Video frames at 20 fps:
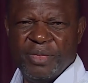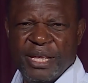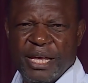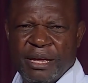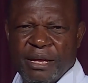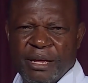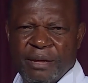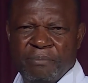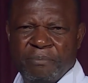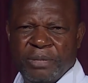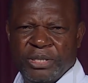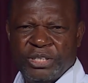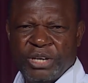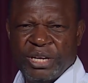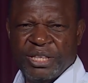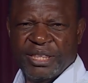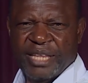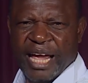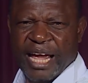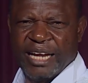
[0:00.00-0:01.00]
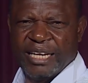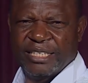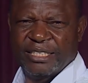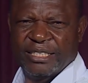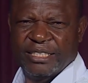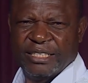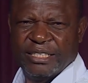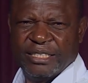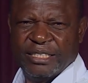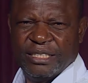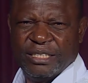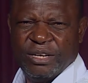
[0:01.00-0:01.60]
the Mission Tithes,